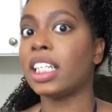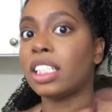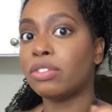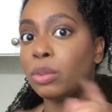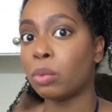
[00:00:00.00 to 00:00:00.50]

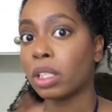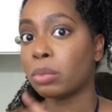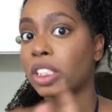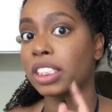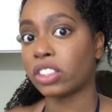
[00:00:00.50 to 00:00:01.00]
if you want to
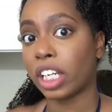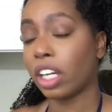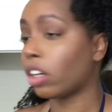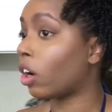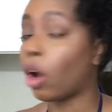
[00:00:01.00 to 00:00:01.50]
protect your
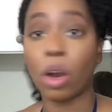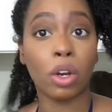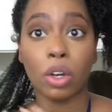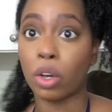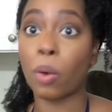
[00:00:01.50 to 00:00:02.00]
hair,
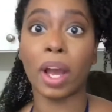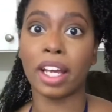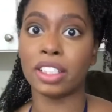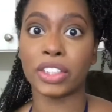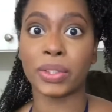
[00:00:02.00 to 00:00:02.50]
go
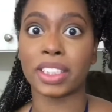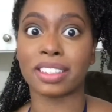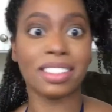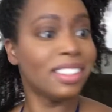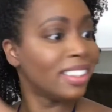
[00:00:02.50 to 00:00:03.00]
ahead and do it.